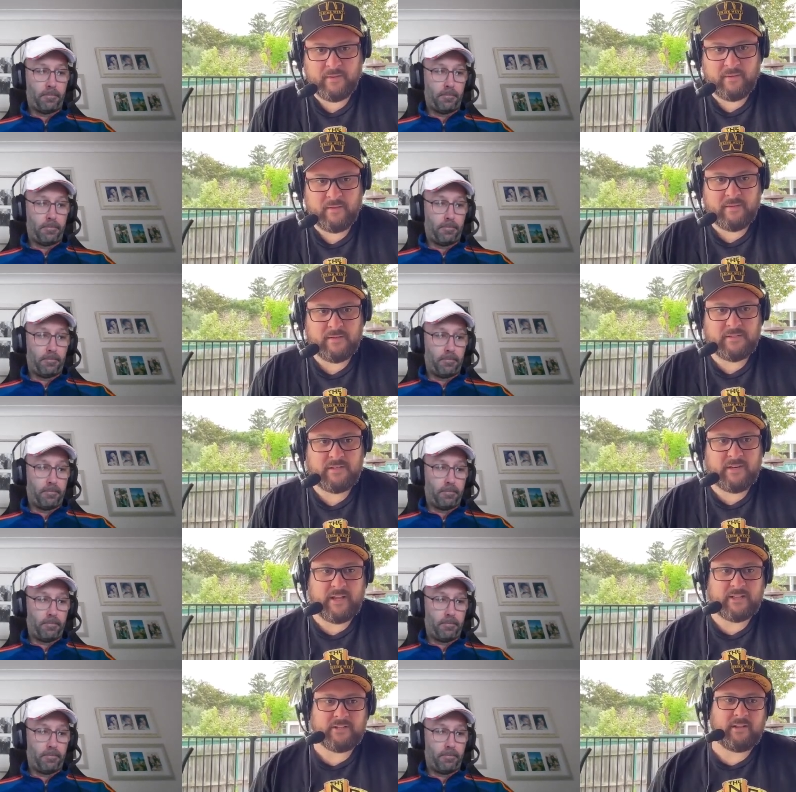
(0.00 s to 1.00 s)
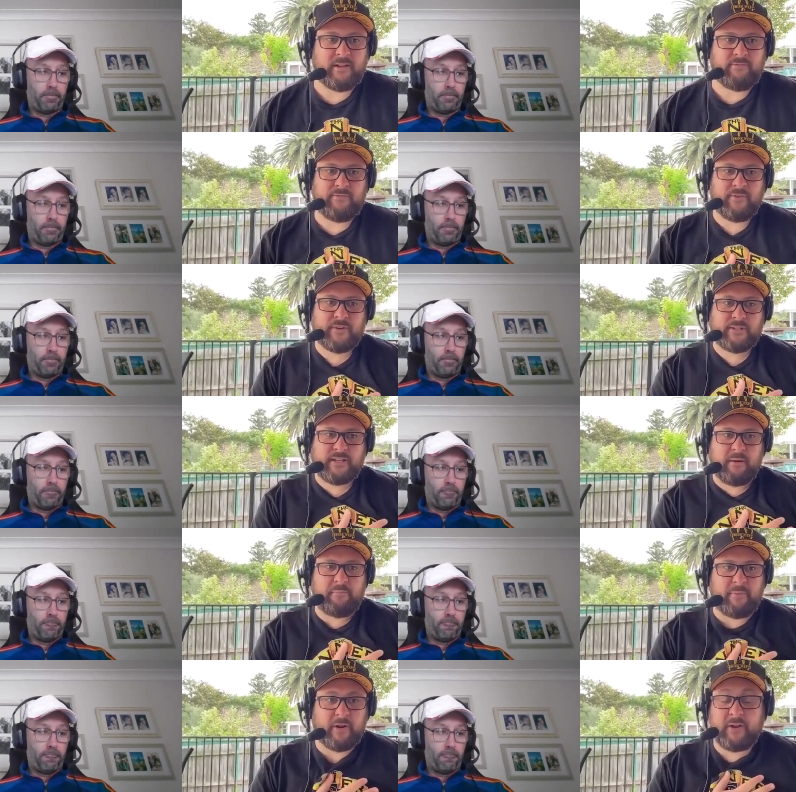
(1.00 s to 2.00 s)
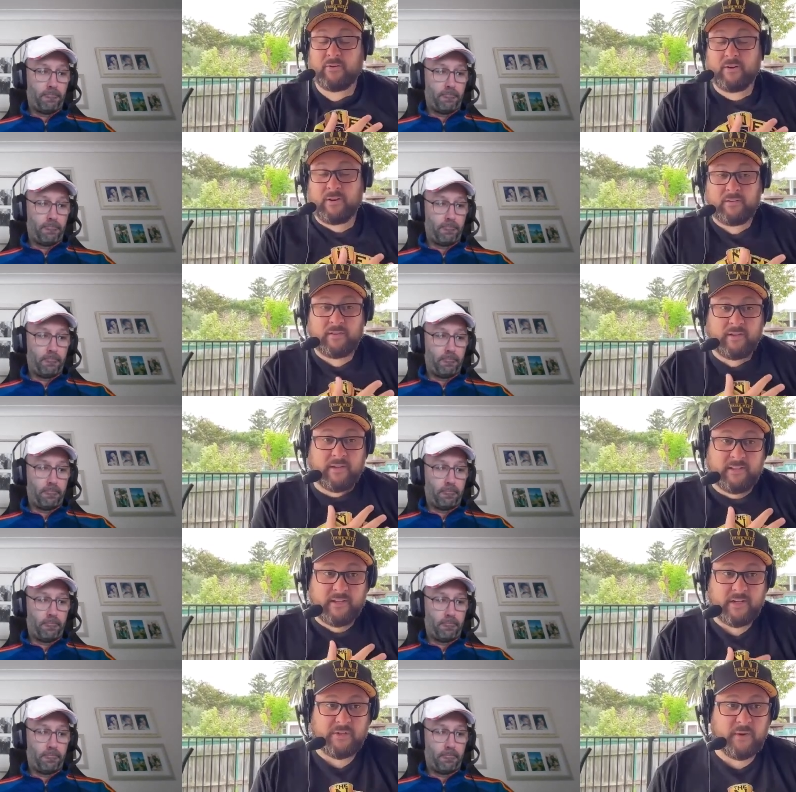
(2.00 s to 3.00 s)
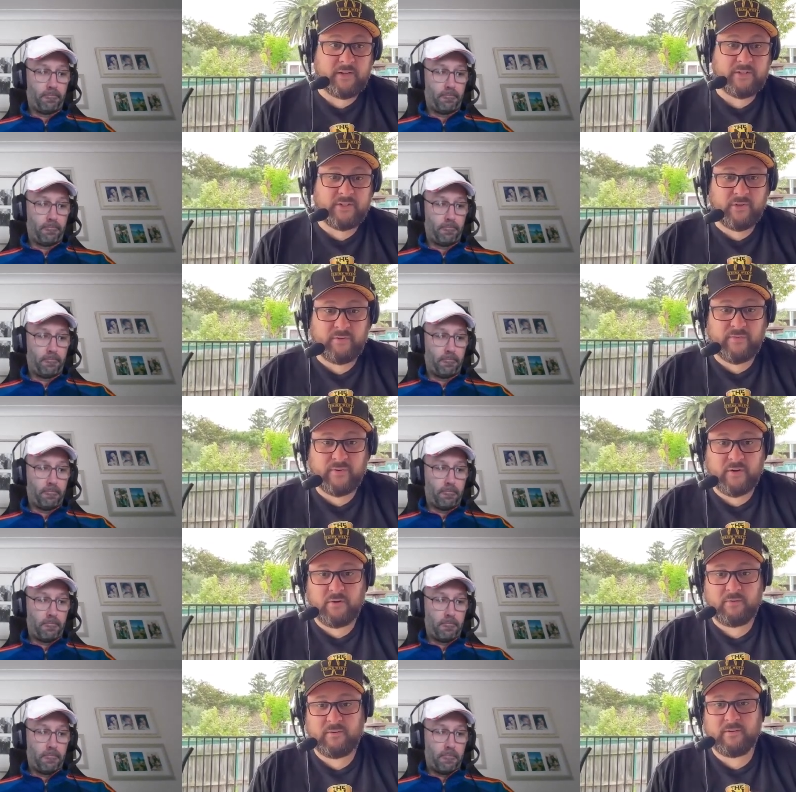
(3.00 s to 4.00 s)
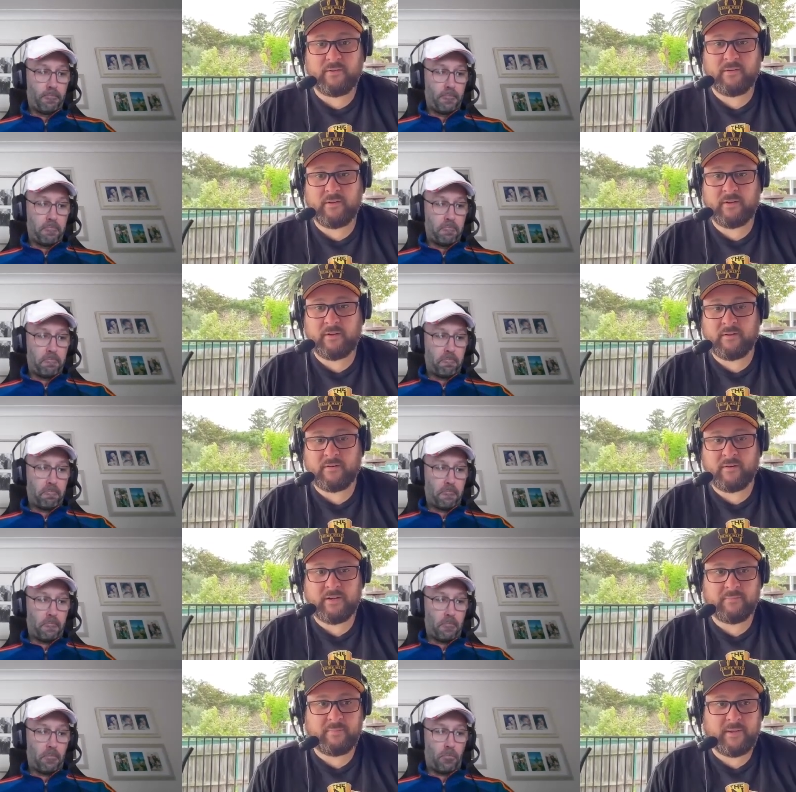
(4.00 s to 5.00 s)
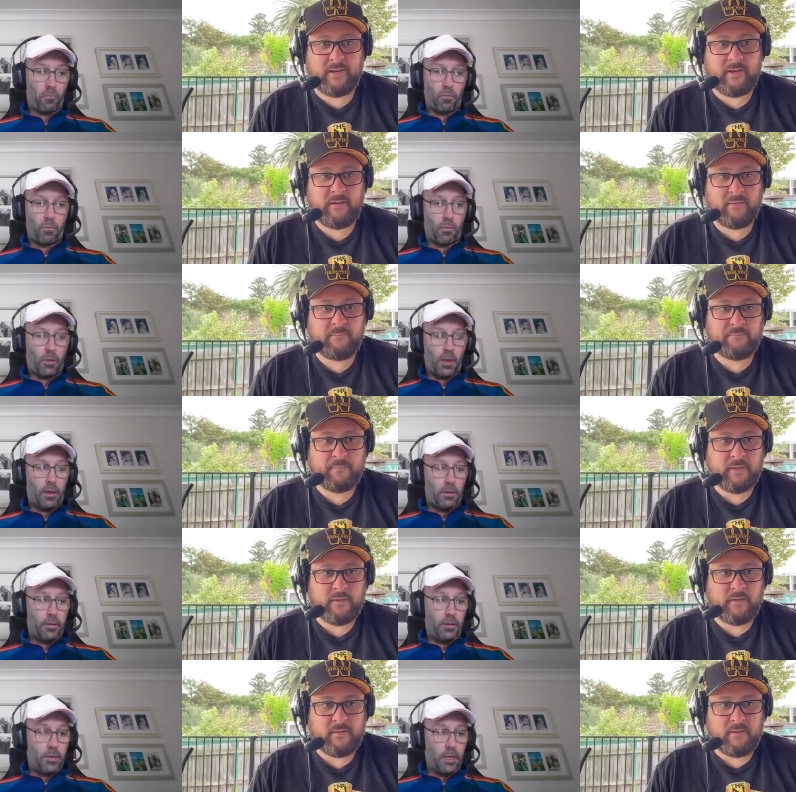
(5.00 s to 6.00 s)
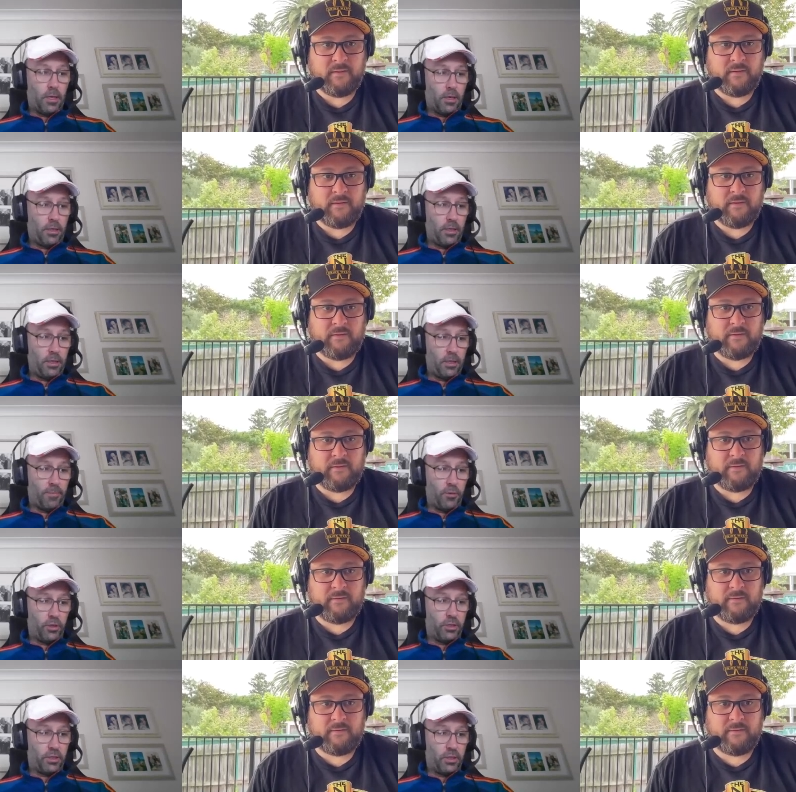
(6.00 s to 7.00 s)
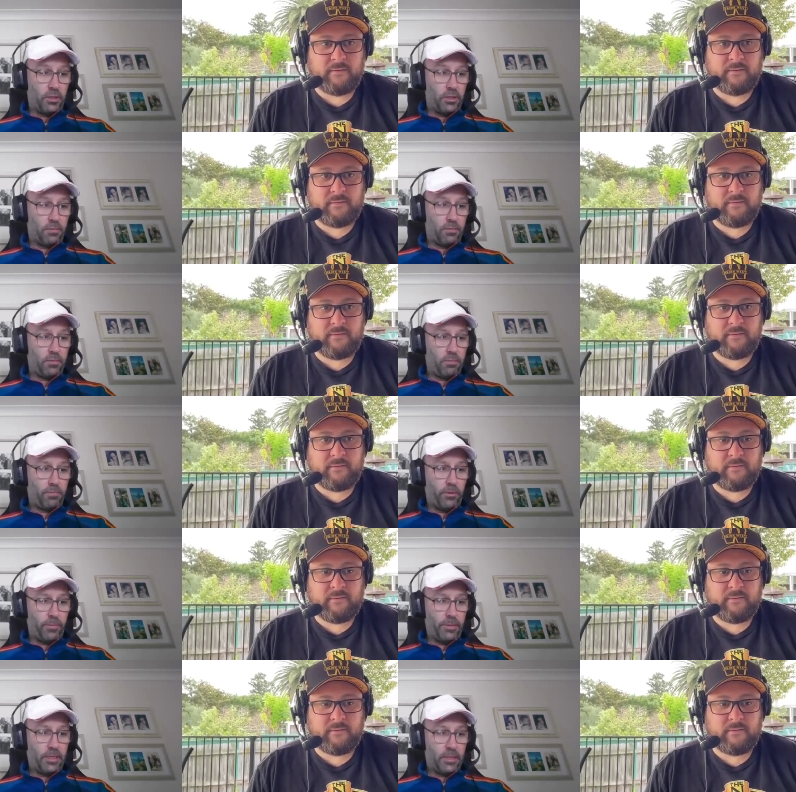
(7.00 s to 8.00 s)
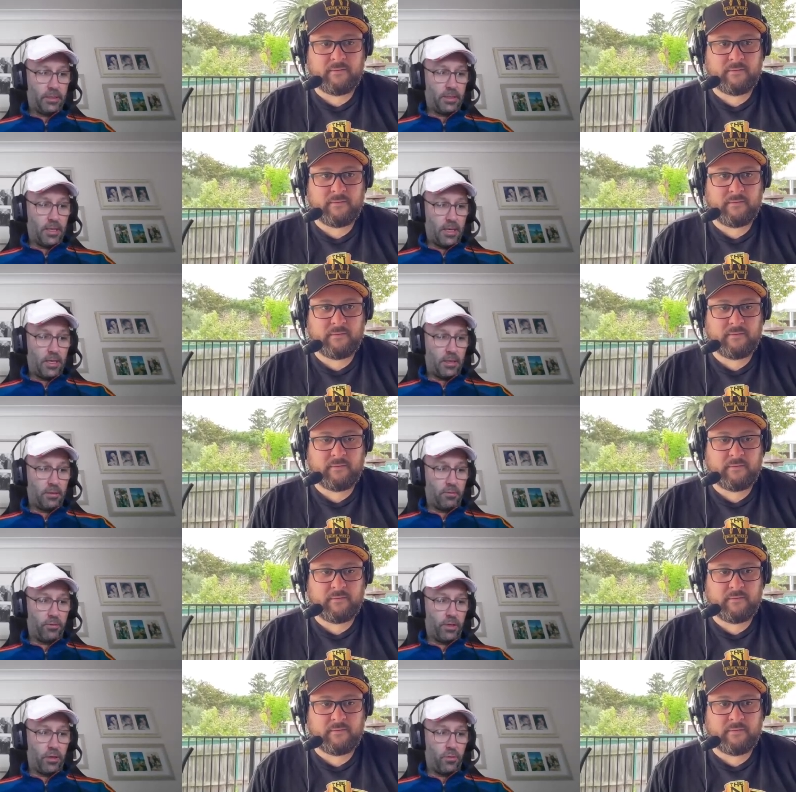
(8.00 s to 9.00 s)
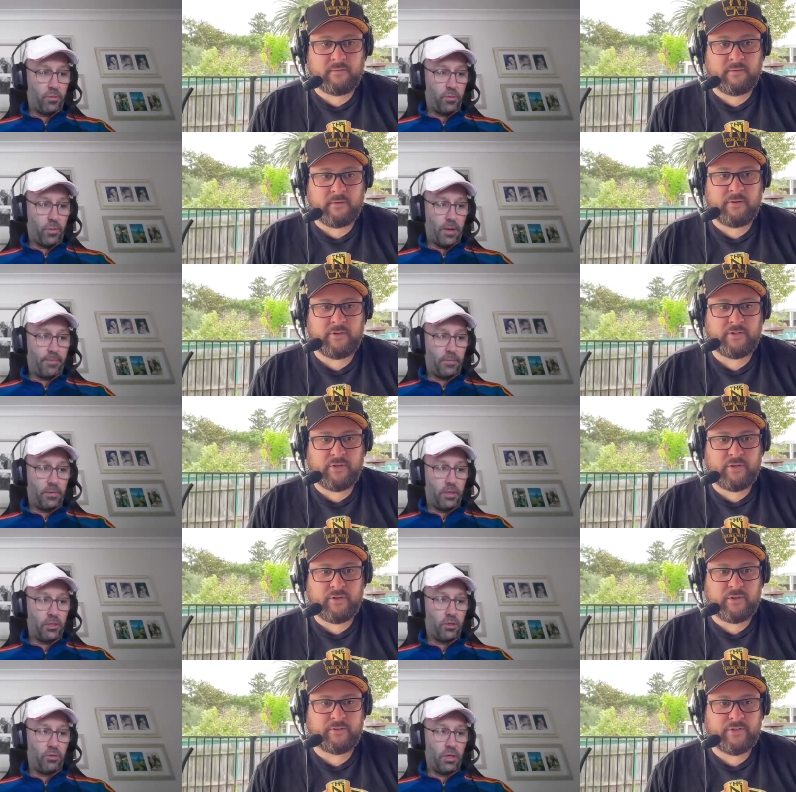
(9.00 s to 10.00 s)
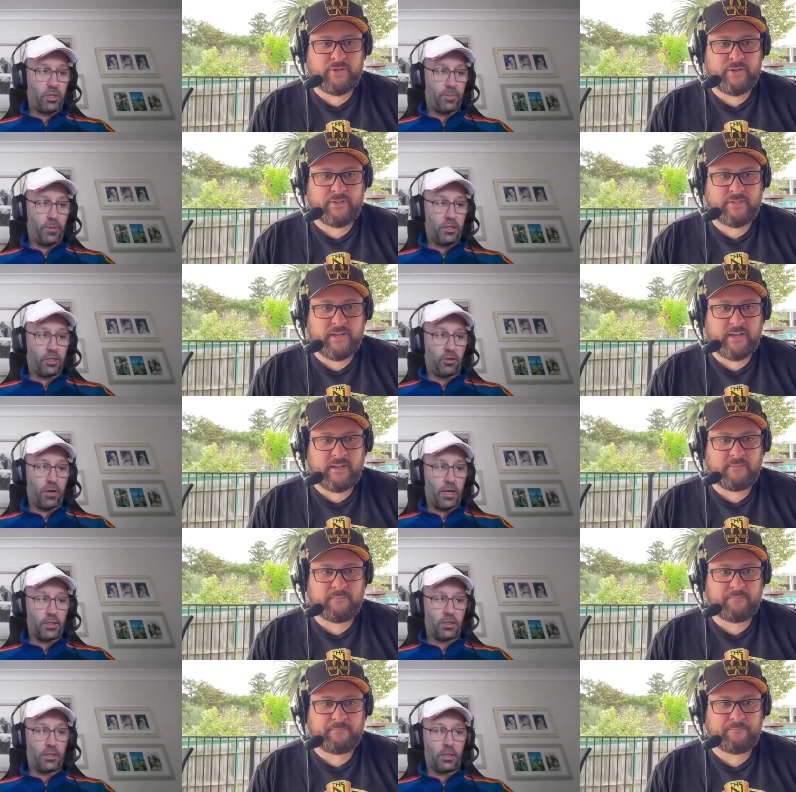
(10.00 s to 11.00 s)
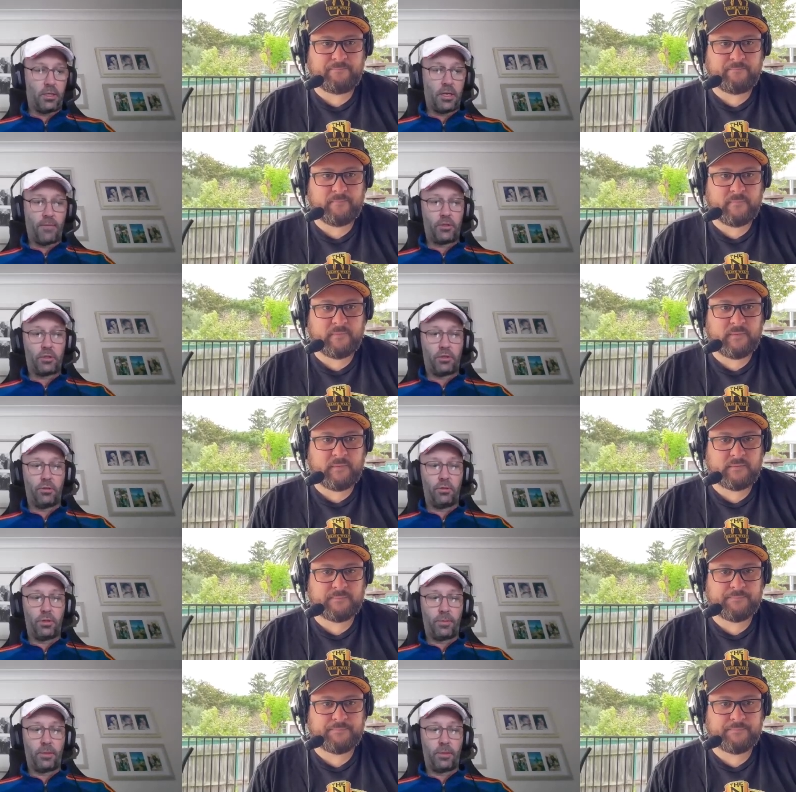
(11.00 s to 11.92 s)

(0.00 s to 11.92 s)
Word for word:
Speaker 1: sitting outside lead first up. But I agree. I think at the each way, shooting for gold, a, a great bet here.
Speaker 2: No, I think the emergency's probably going to start, although oh, Natuna, um, oh, has been scratched and Navis
Speaker 1: 2 has